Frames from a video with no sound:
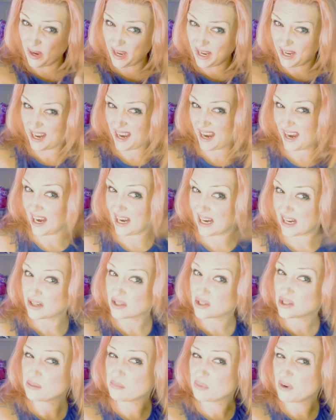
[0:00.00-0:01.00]
weight
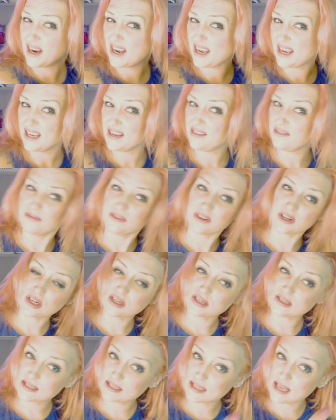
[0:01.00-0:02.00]
hairspray for
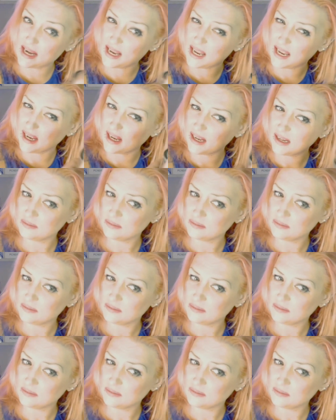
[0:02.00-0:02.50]
setting.